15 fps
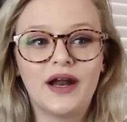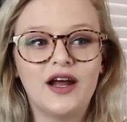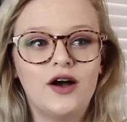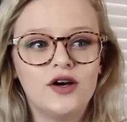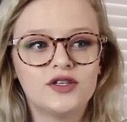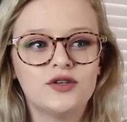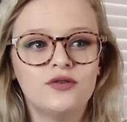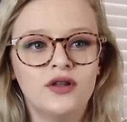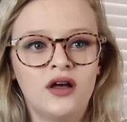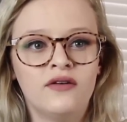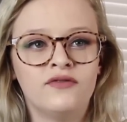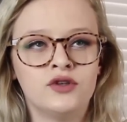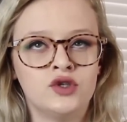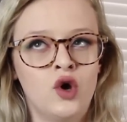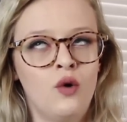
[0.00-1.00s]
But I also
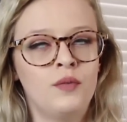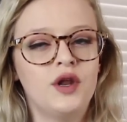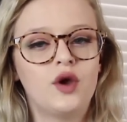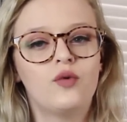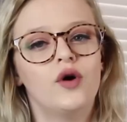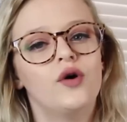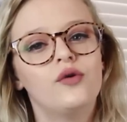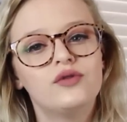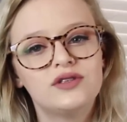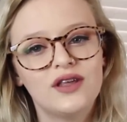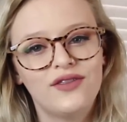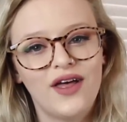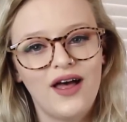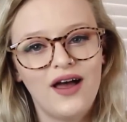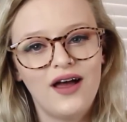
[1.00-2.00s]
love so many quotes
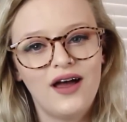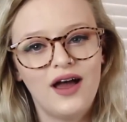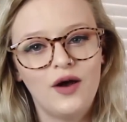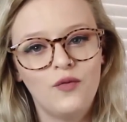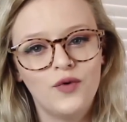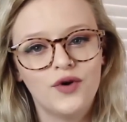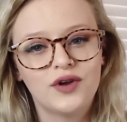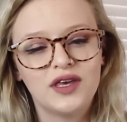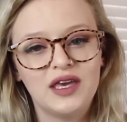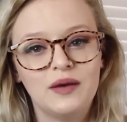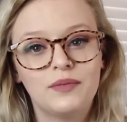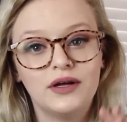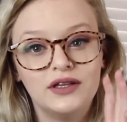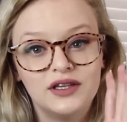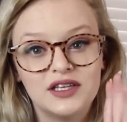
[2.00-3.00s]
that I will
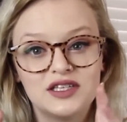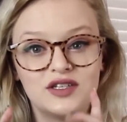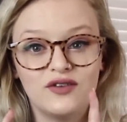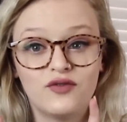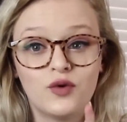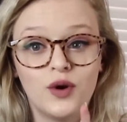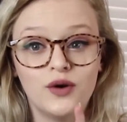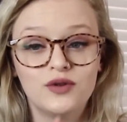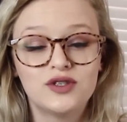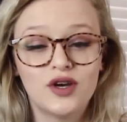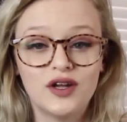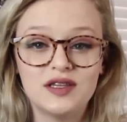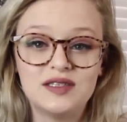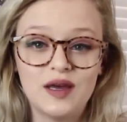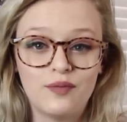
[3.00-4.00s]
keep a list of quotes
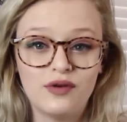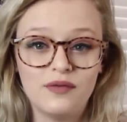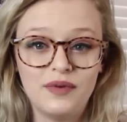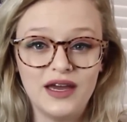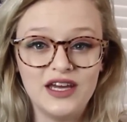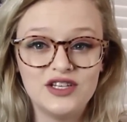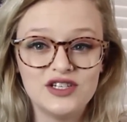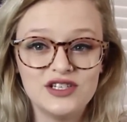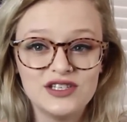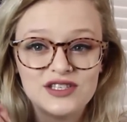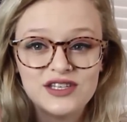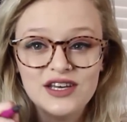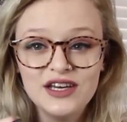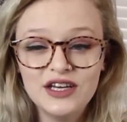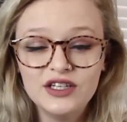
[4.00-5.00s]
on separate
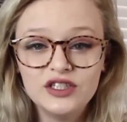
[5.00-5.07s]
pages,